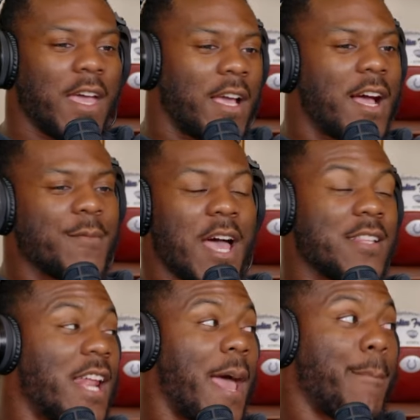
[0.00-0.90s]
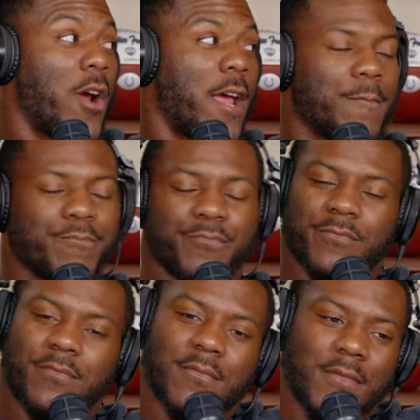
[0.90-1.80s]
It come down to that bread. In
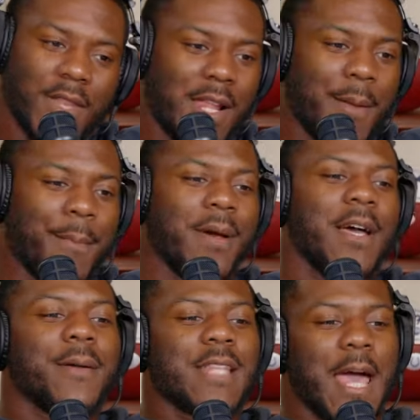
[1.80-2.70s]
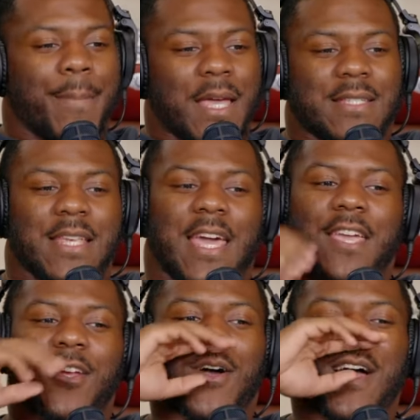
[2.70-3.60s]
January. It's over right now. That being said,
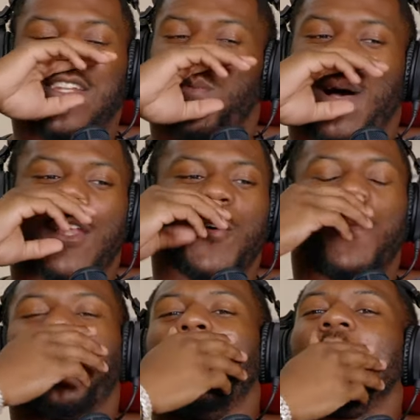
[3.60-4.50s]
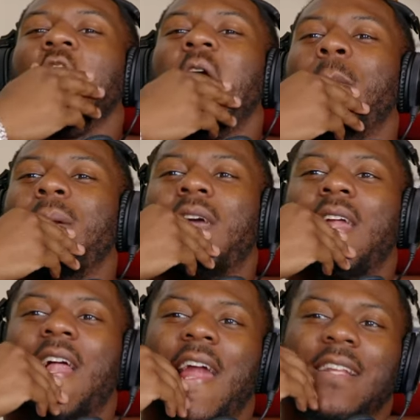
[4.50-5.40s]
you know, I do my little part. You know what I
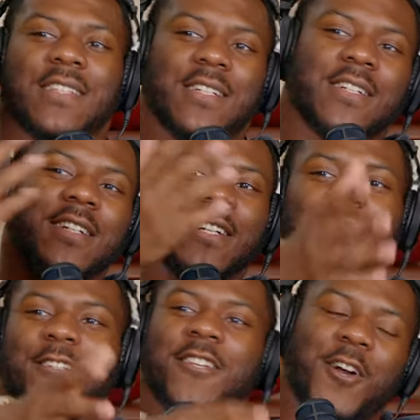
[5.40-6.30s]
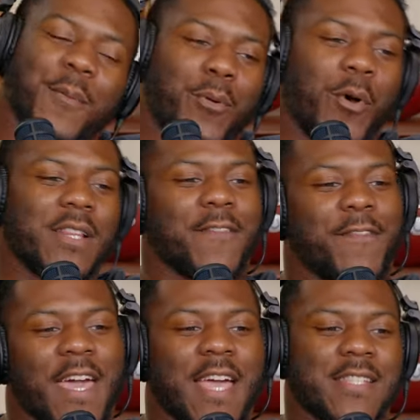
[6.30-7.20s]
mean? I like to, you know, point the
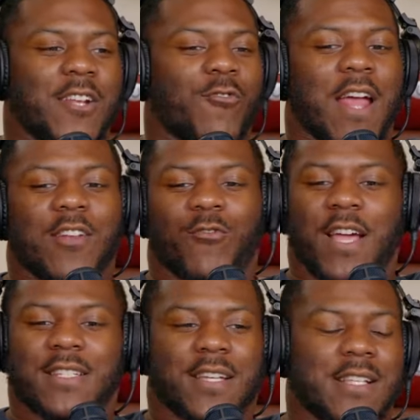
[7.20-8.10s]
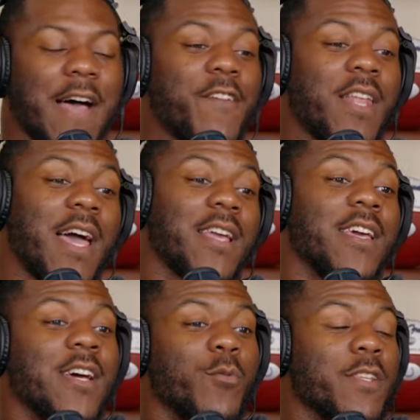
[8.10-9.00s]
fans in the right direction because I feel like
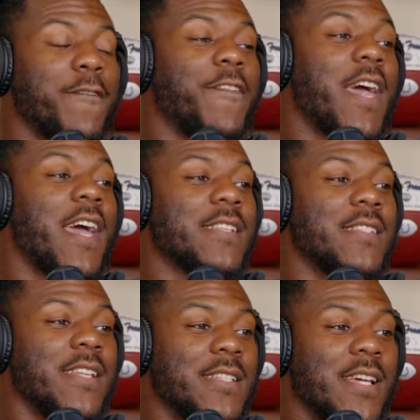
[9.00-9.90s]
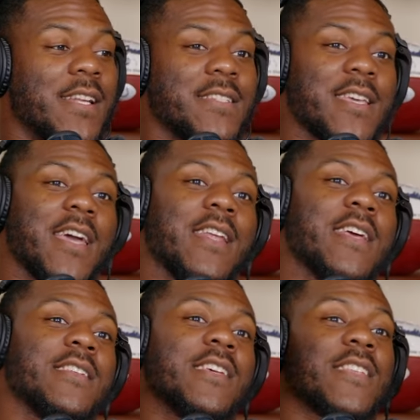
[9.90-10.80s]
what the fans need to understand
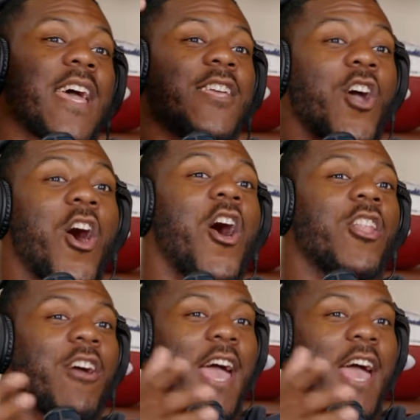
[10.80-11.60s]
is that y'all are